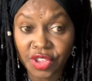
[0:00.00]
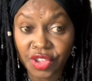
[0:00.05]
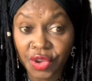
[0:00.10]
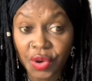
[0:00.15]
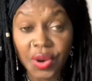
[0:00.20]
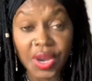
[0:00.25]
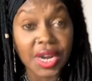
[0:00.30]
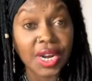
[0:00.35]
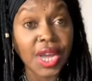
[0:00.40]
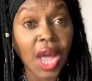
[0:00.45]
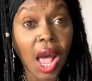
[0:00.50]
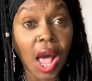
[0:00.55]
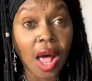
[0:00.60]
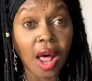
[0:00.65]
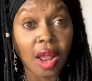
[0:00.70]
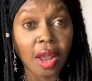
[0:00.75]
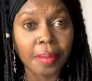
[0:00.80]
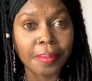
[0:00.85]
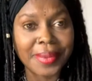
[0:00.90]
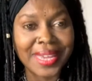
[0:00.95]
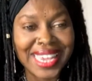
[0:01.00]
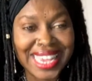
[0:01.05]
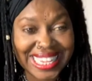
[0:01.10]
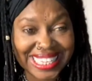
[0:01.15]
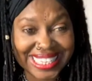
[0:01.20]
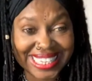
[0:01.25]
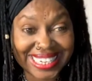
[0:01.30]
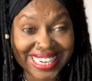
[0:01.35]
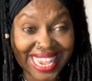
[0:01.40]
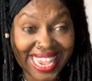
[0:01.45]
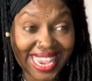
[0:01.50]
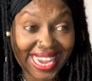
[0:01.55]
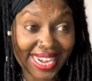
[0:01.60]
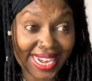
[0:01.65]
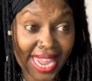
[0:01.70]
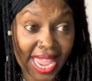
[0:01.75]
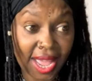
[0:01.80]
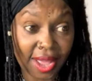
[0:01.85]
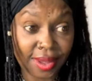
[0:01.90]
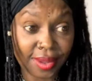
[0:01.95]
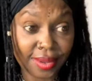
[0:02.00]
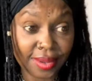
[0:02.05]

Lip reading: You can calm. He's dead now.